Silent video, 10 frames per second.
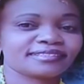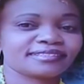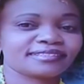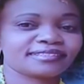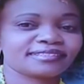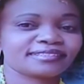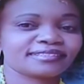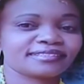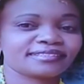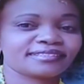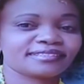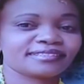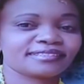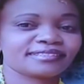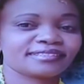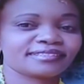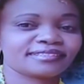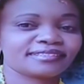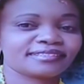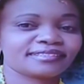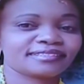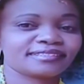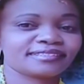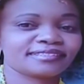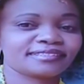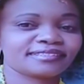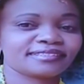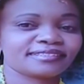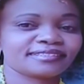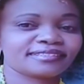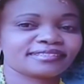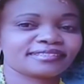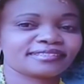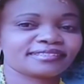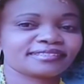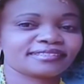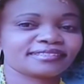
This person isn't speaking.